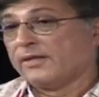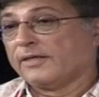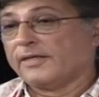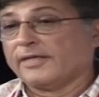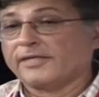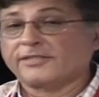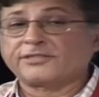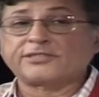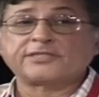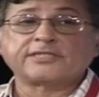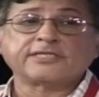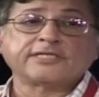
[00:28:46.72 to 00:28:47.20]

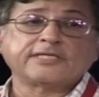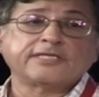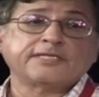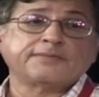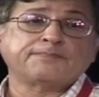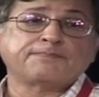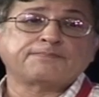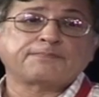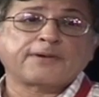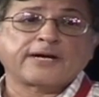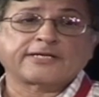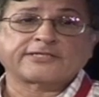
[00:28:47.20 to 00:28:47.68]
It's the
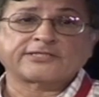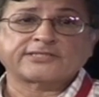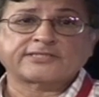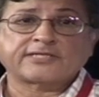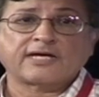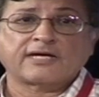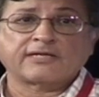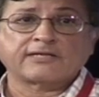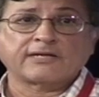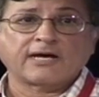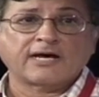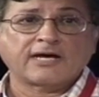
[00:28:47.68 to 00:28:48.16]

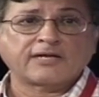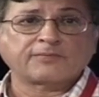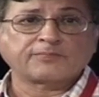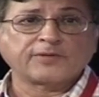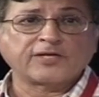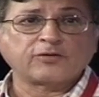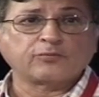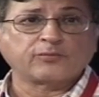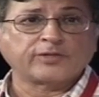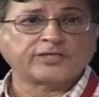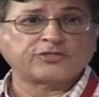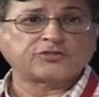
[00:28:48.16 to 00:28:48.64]
Pakistan
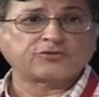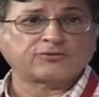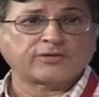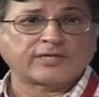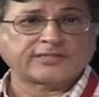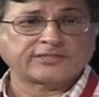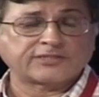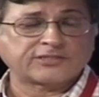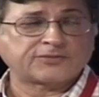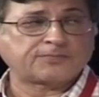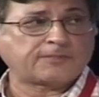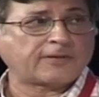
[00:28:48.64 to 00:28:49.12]
army which
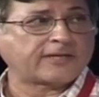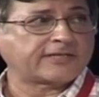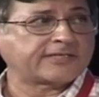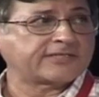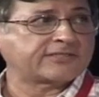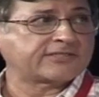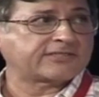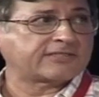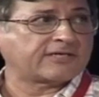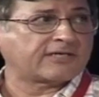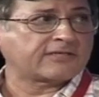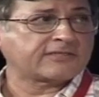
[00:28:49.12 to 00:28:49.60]
runs
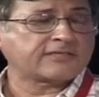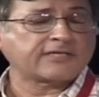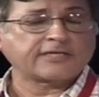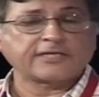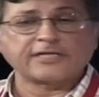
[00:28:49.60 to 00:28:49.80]
Pakistan.